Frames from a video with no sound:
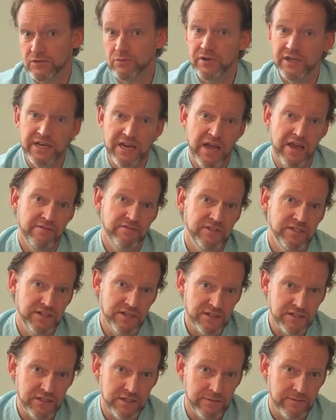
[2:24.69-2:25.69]
we can have
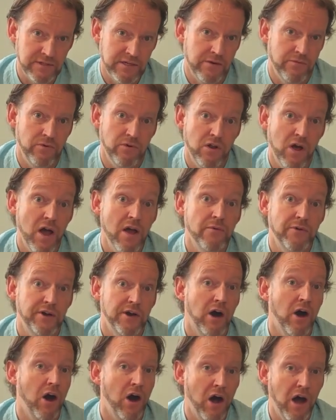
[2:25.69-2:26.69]
systems that rely when
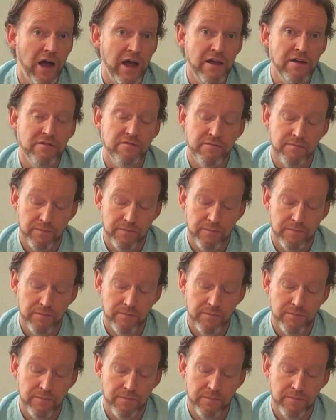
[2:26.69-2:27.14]
a high